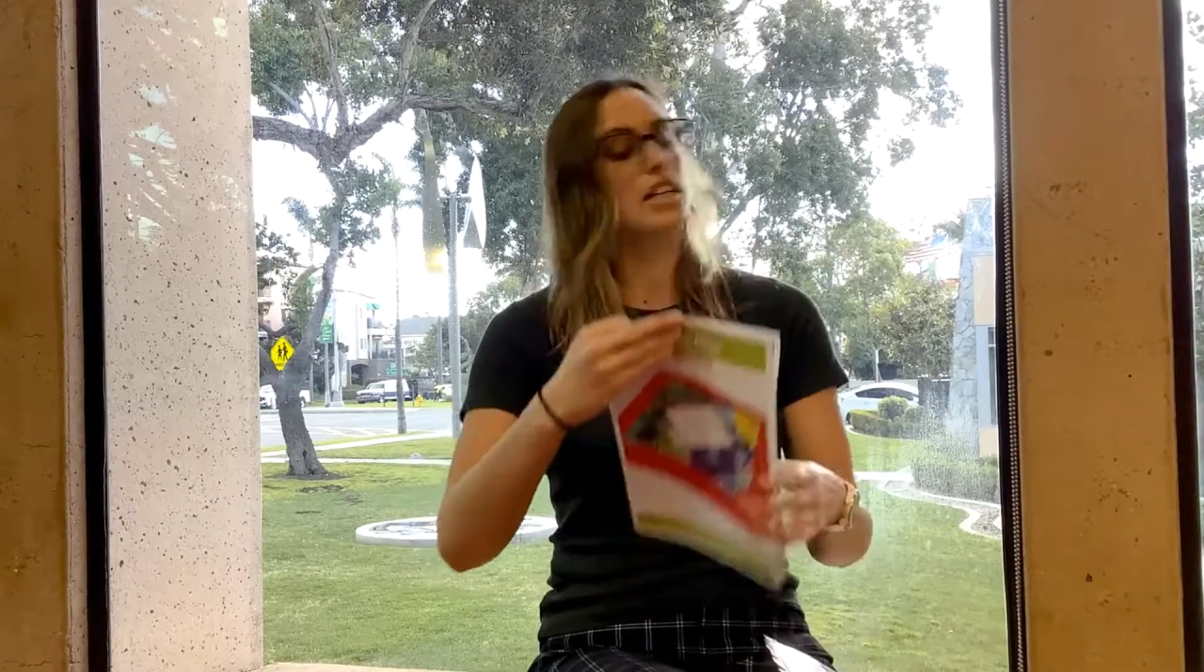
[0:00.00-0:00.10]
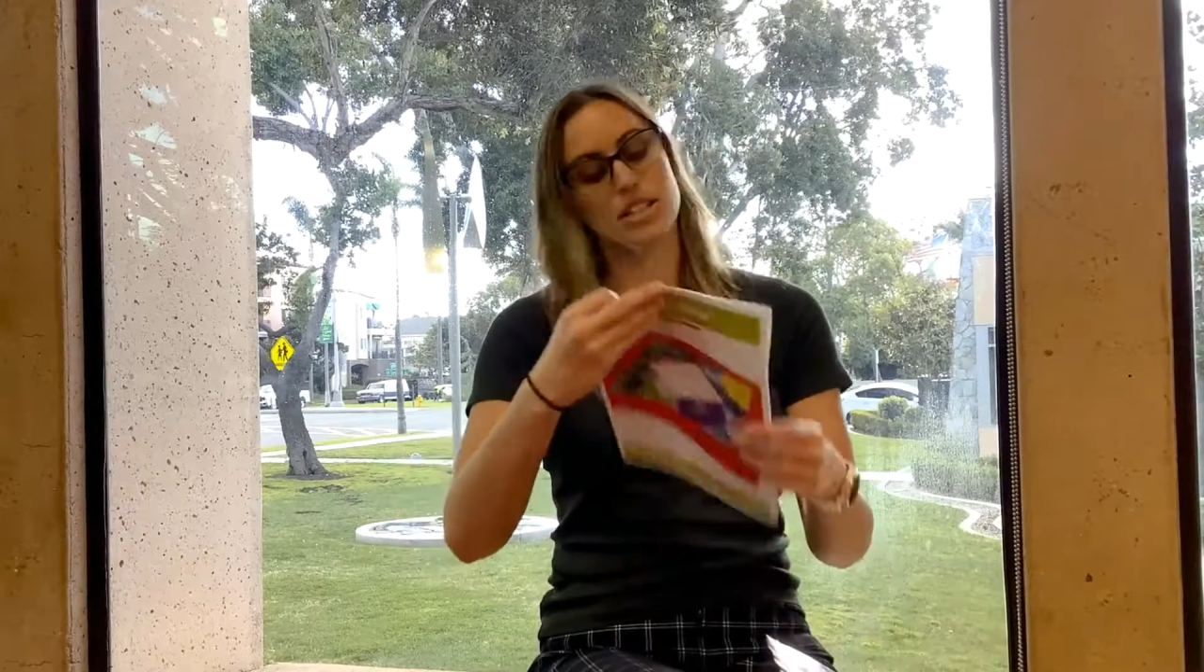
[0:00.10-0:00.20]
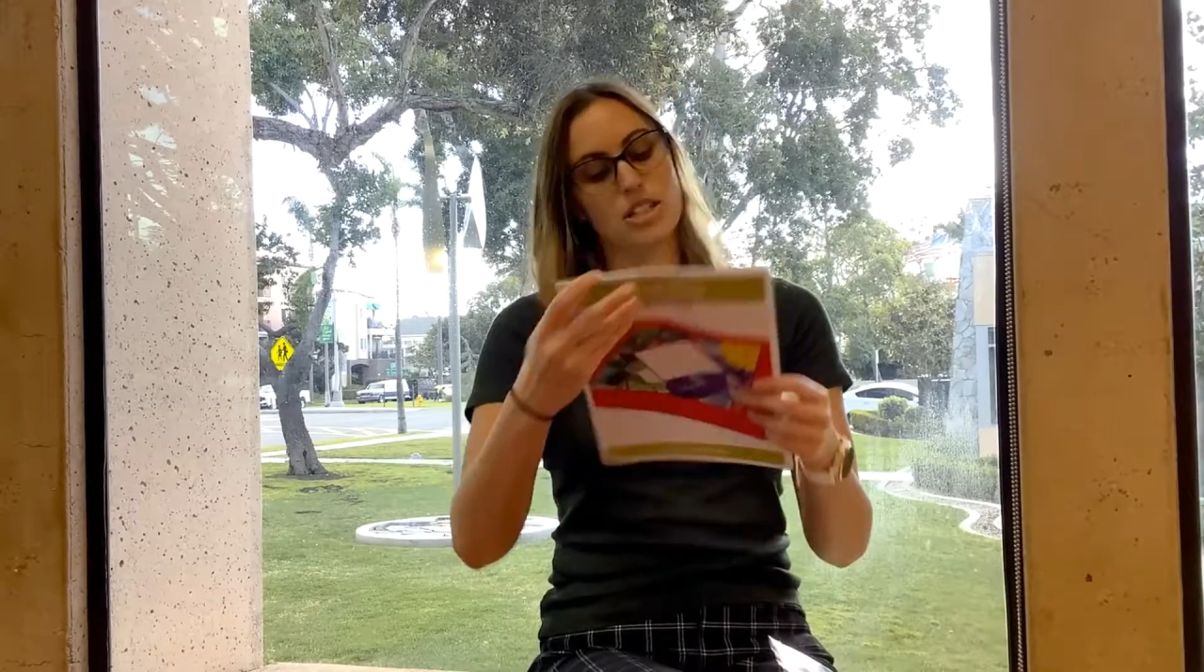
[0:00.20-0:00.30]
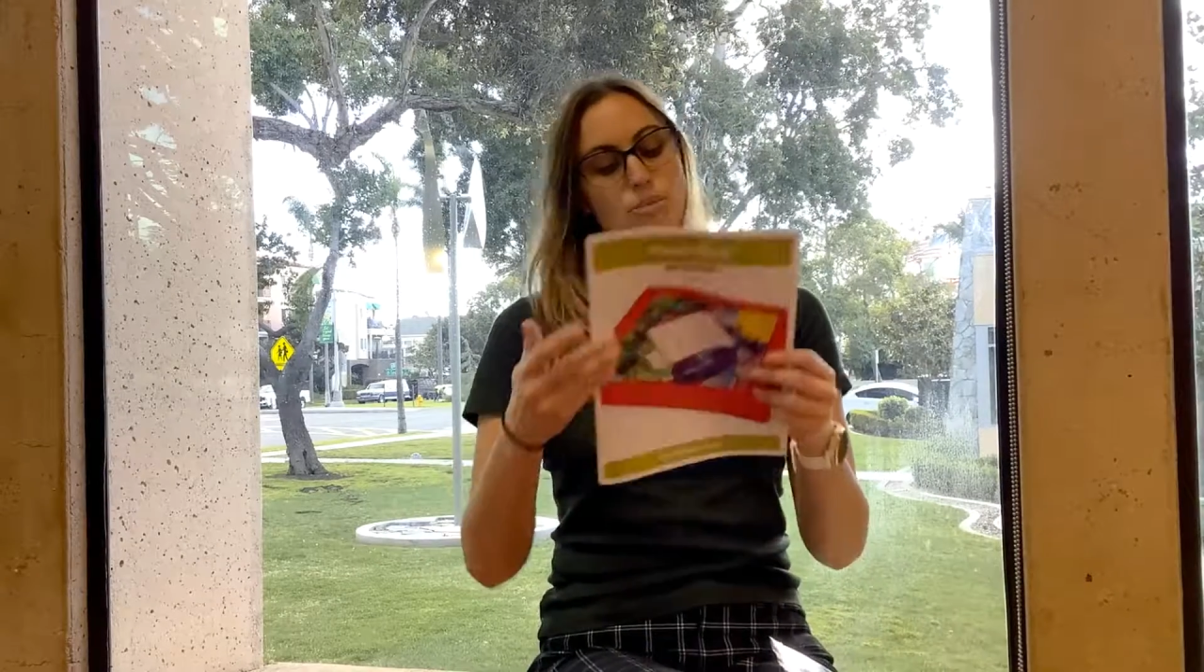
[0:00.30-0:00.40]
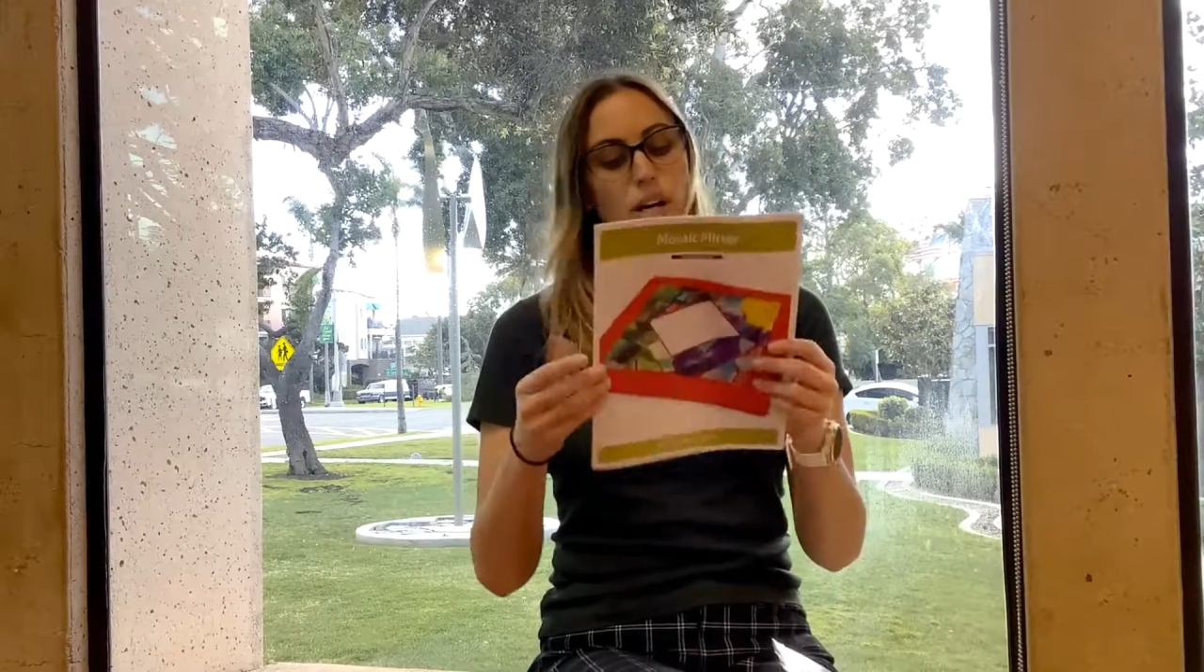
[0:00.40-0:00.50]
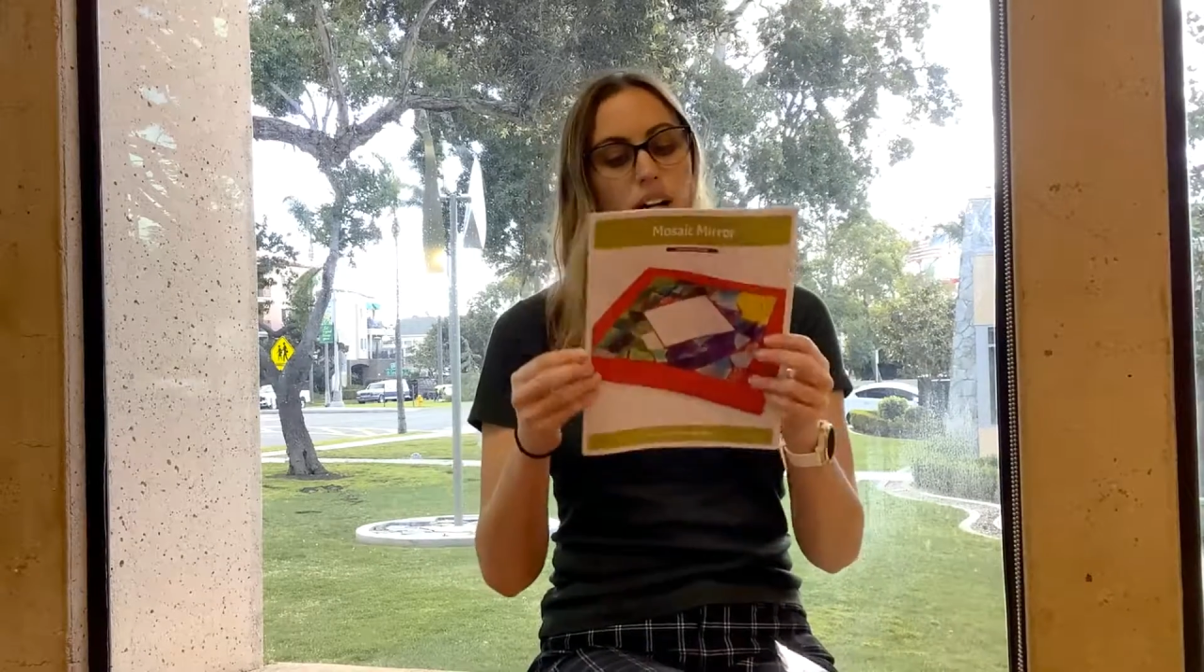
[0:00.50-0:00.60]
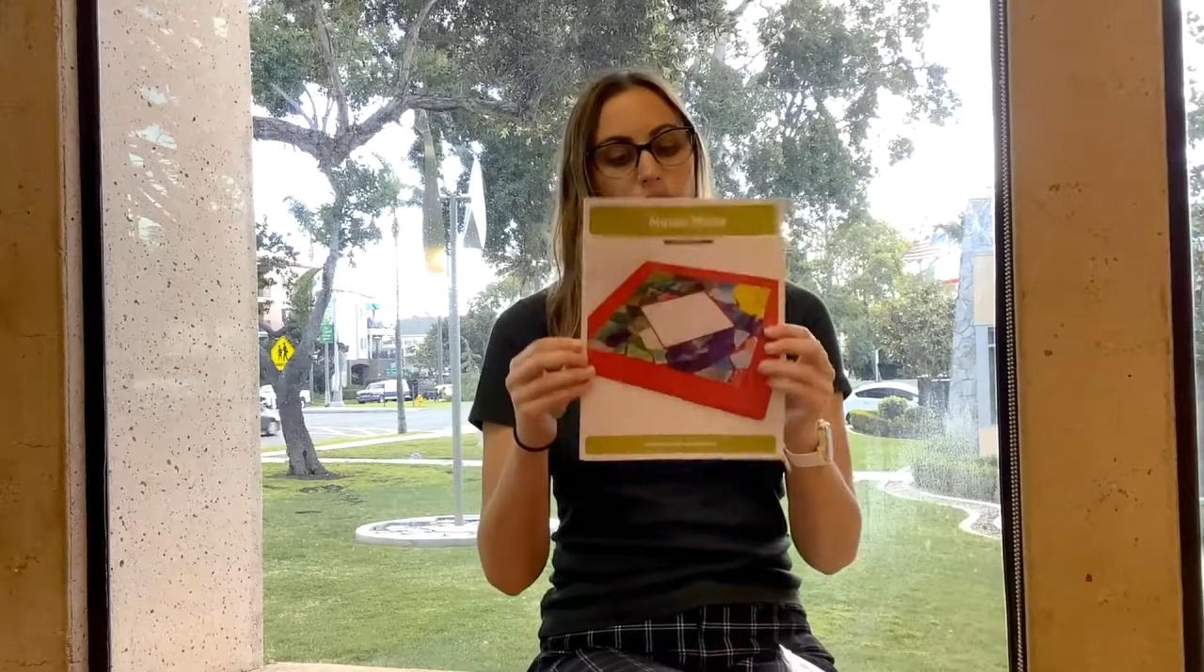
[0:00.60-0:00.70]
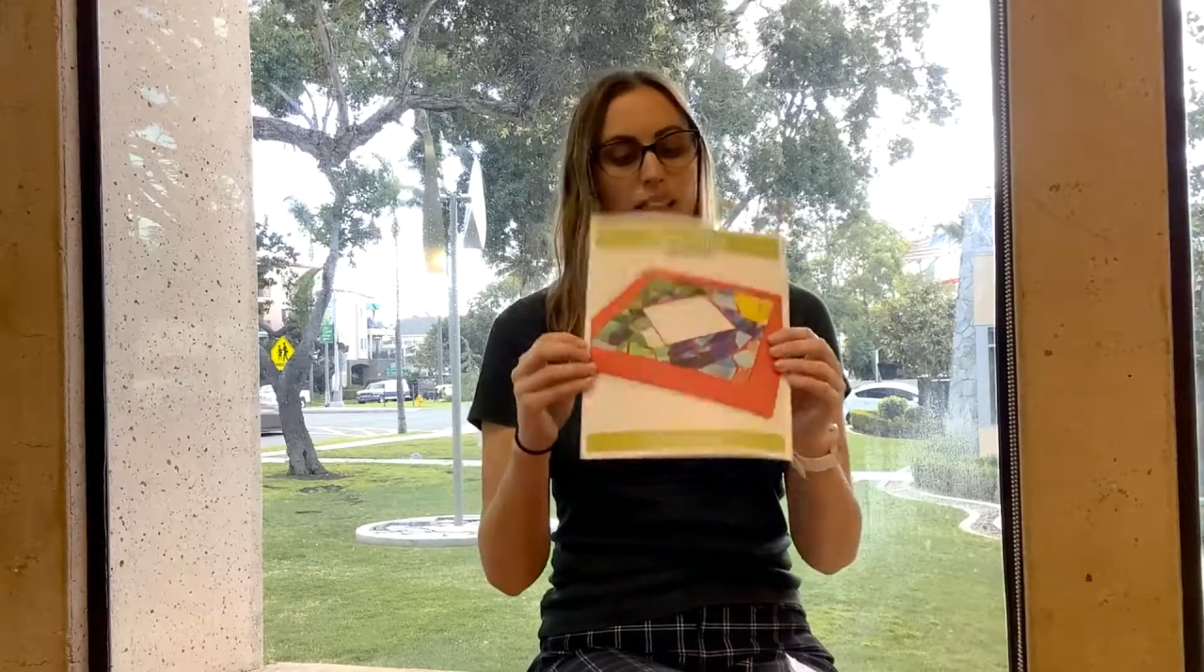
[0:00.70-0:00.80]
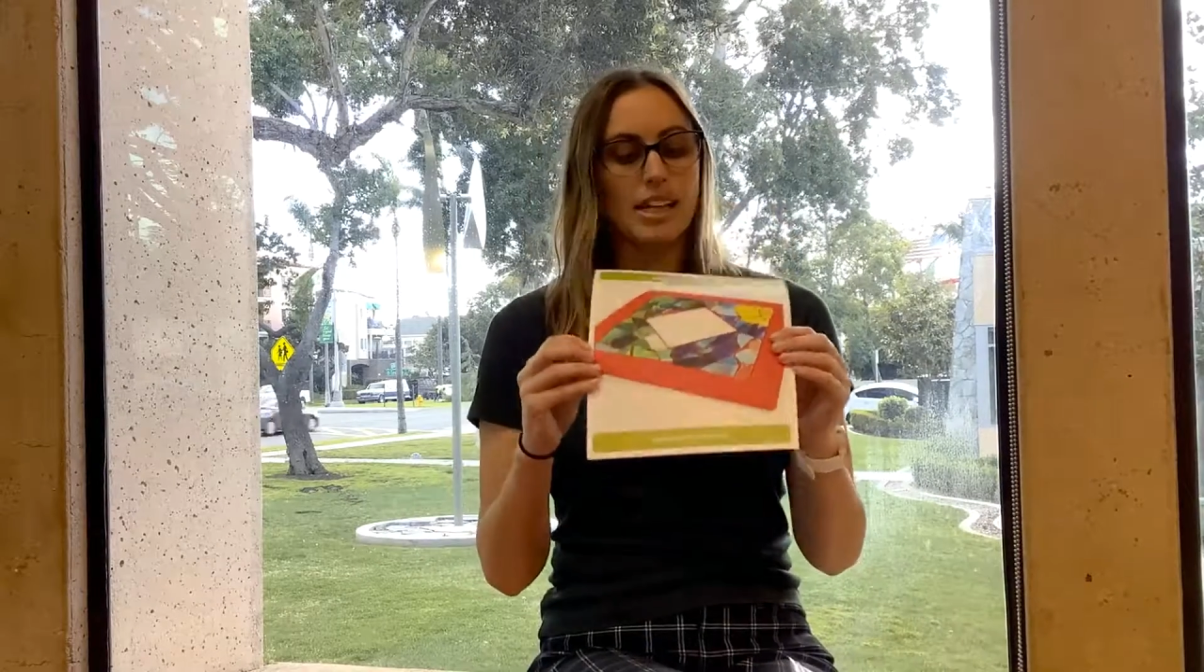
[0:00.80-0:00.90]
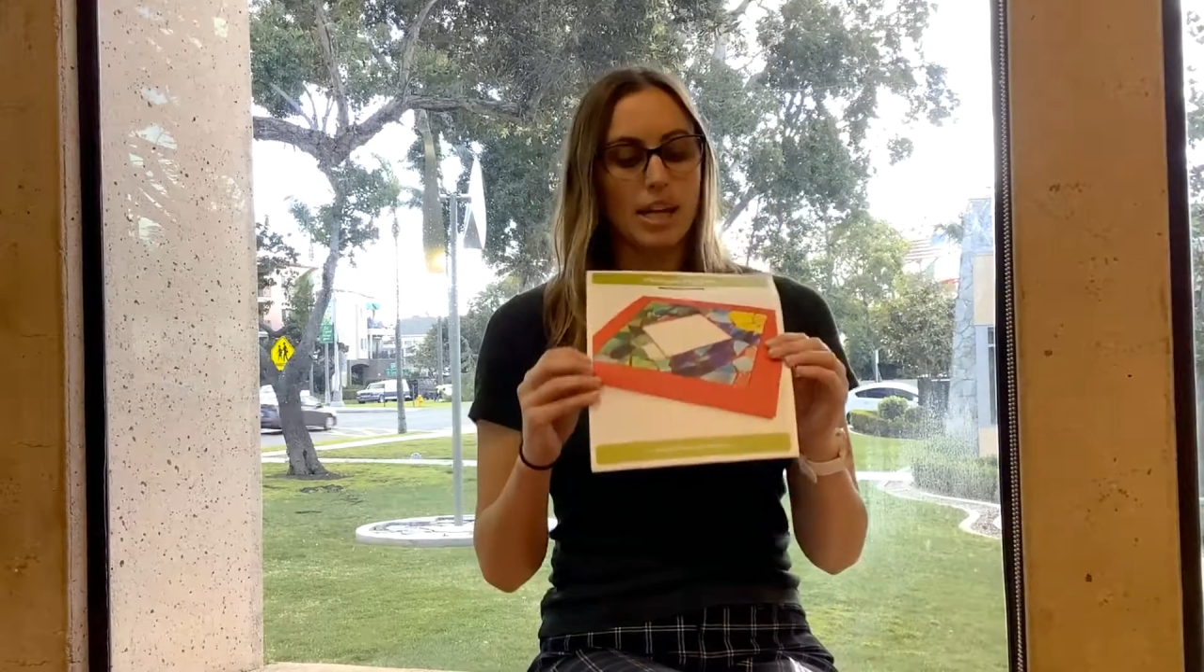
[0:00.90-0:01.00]

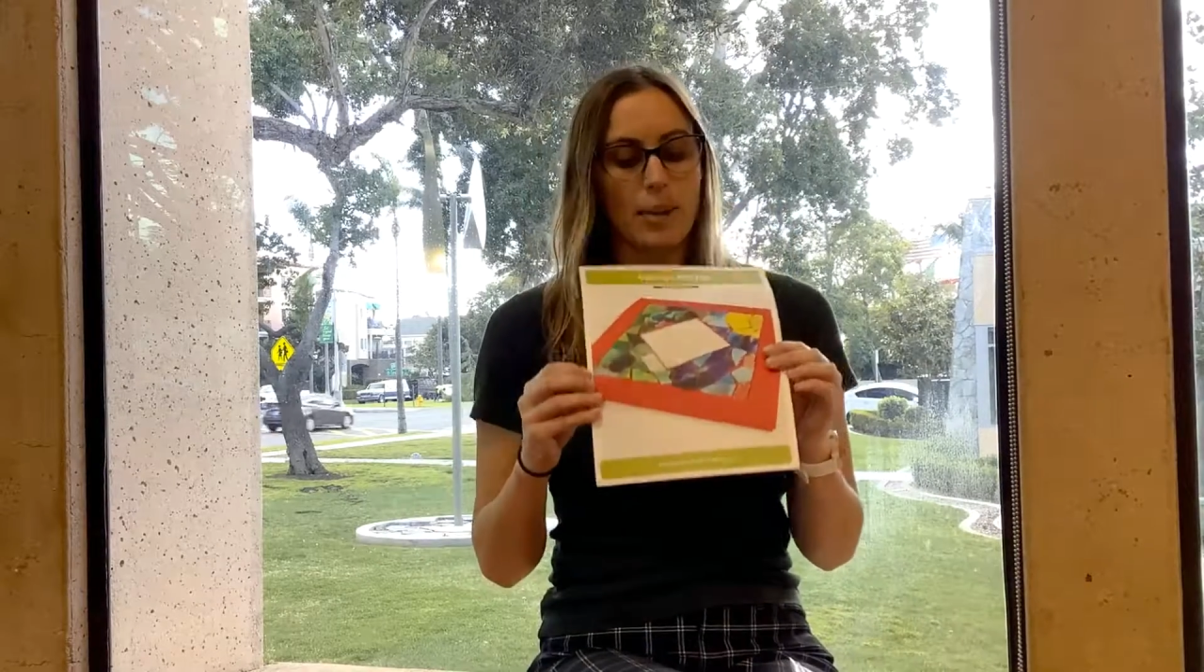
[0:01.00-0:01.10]
small